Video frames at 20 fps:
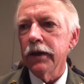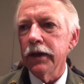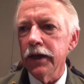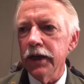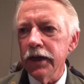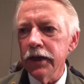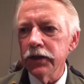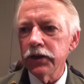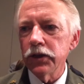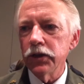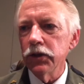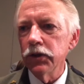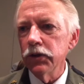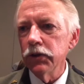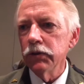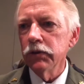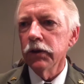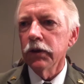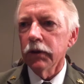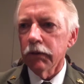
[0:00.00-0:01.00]
need
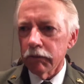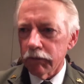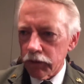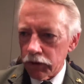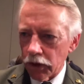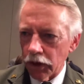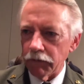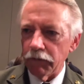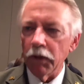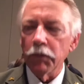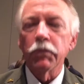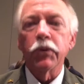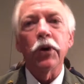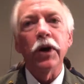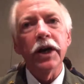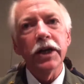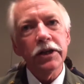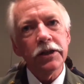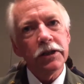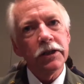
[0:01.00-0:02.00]
to sort of
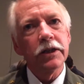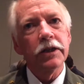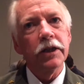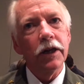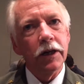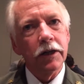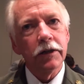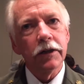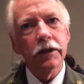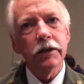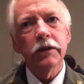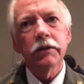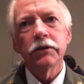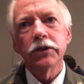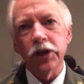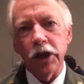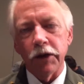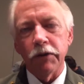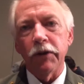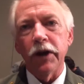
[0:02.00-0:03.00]
embrace the young
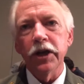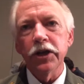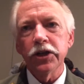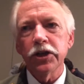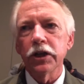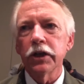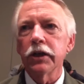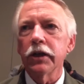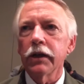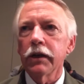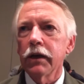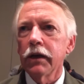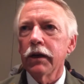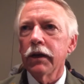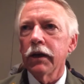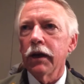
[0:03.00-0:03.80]
generation,